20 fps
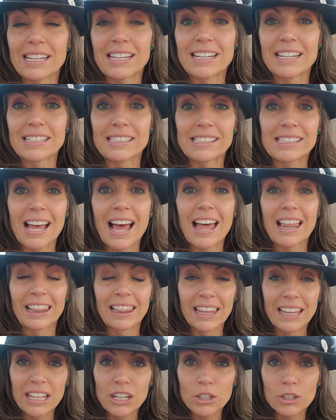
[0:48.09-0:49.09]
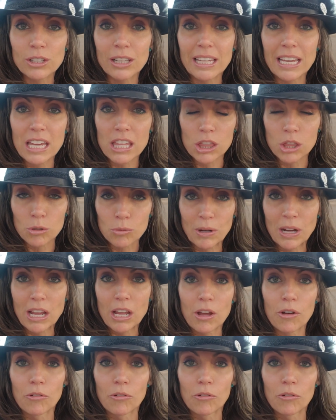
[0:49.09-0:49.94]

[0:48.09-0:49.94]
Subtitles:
It's literally 3